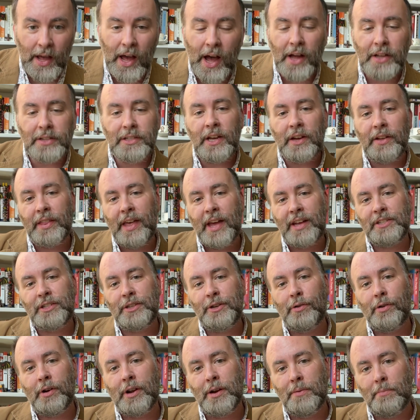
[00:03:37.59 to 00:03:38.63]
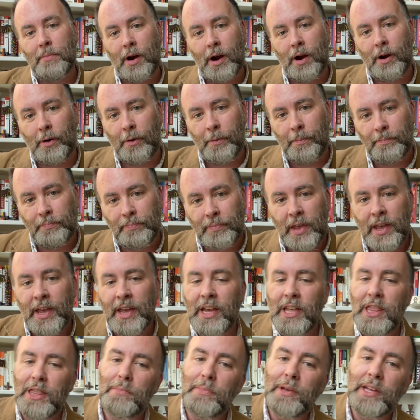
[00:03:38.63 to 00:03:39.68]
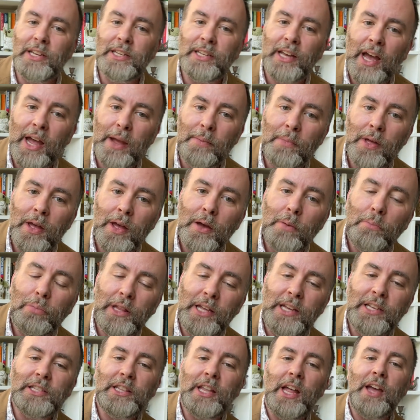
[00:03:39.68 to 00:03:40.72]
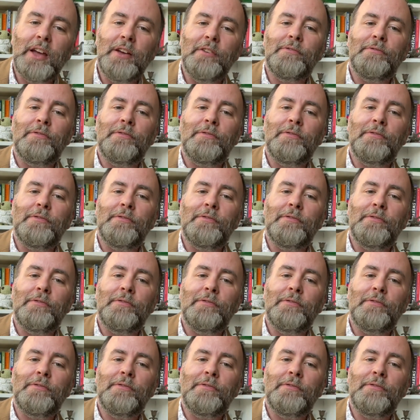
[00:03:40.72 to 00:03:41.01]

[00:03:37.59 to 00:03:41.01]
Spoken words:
I'll tell that story tomorrow. In the meantime, please like,